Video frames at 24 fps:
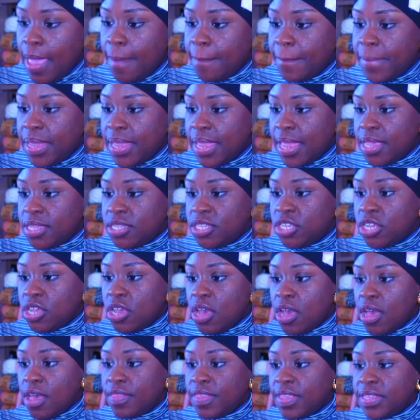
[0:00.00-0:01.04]
But yes,
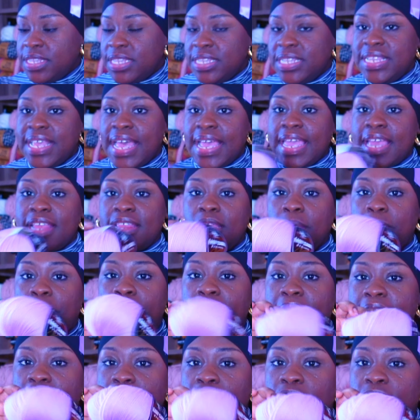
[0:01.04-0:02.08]
y'all, this is like in the
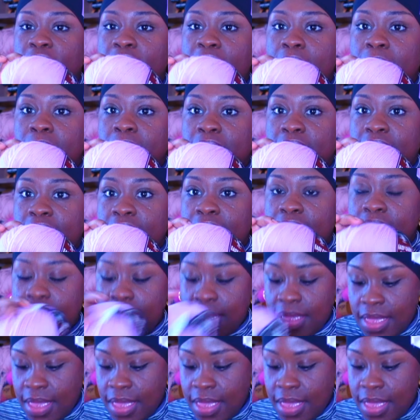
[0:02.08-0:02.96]
pink family.